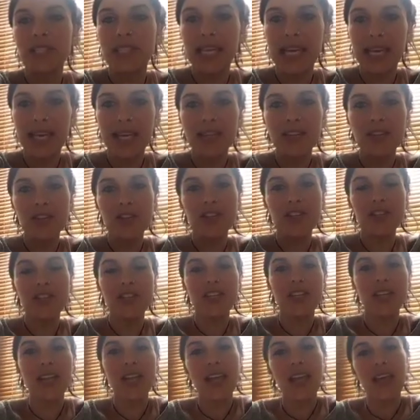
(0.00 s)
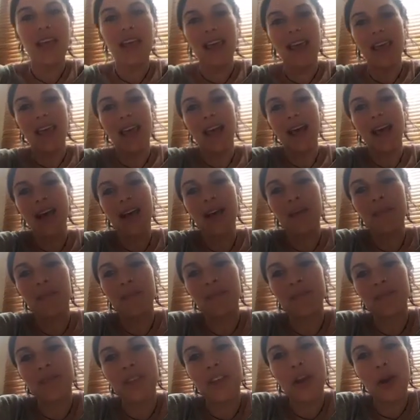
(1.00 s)
teach
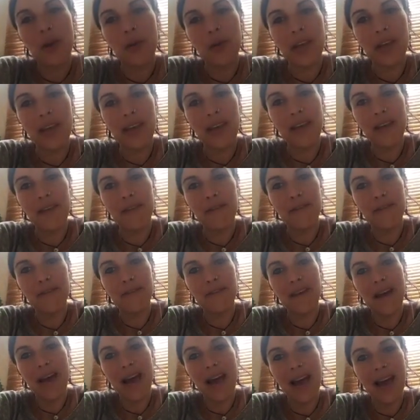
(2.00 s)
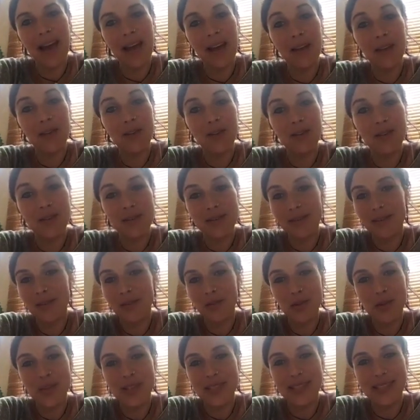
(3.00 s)
yoga if I
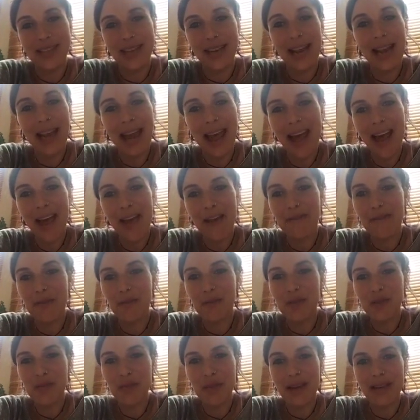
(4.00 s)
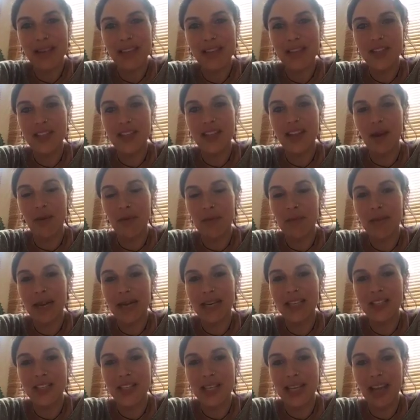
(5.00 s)
was still alive and I would
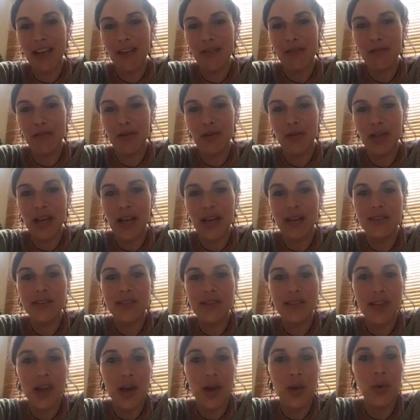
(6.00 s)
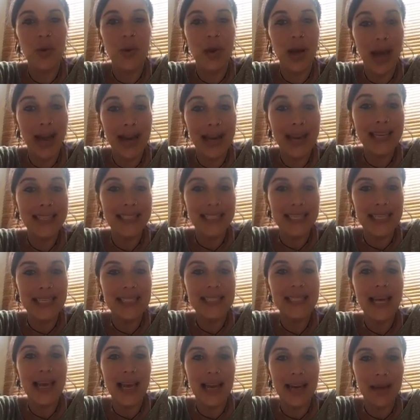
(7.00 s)
manage to get through that. So, and I
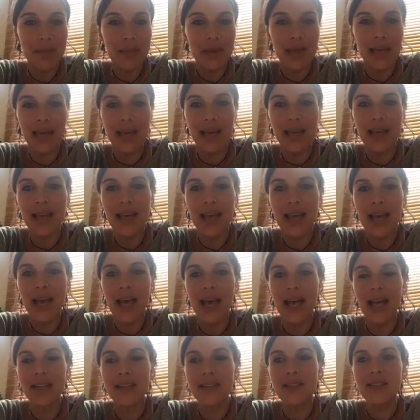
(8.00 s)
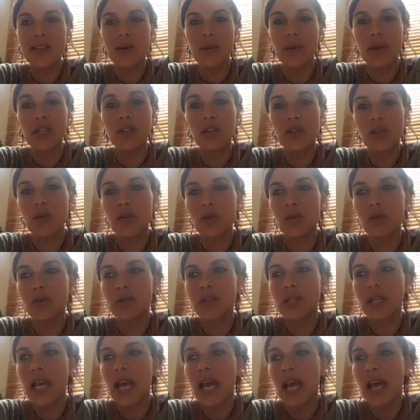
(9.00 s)
did, and I'm here. And so I
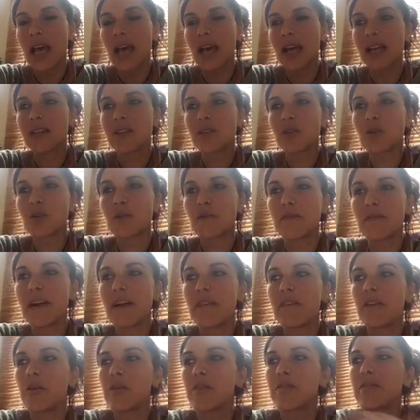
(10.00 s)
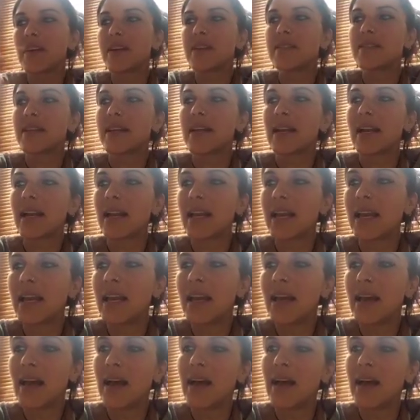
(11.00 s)
taught very authentically,